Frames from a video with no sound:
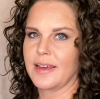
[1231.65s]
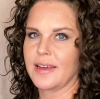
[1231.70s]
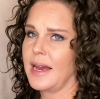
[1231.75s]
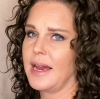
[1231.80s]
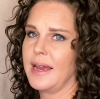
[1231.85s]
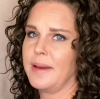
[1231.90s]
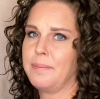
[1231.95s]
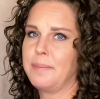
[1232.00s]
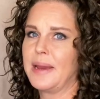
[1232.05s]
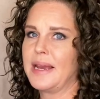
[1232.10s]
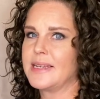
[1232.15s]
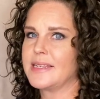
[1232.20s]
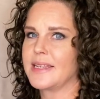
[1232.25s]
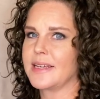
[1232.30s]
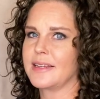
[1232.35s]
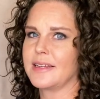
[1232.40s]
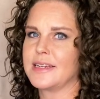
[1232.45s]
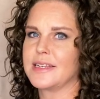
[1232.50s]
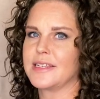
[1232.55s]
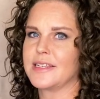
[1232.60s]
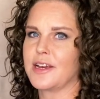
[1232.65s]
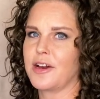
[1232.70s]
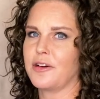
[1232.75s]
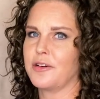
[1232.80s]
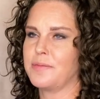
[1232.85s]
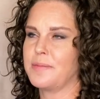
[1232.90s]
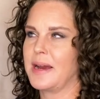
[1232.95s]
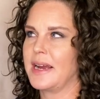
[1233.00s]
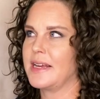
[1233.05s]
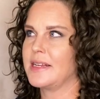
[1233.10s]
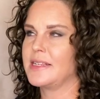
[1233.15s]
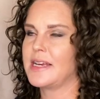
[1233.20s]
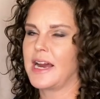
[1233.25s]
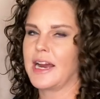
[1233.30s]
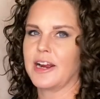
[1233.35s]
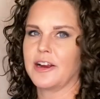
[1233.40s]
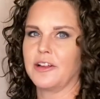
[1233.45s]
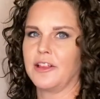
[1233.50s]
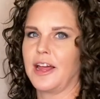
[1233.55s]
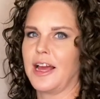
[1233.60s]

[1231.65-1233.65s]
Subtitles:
I basically sewed my entire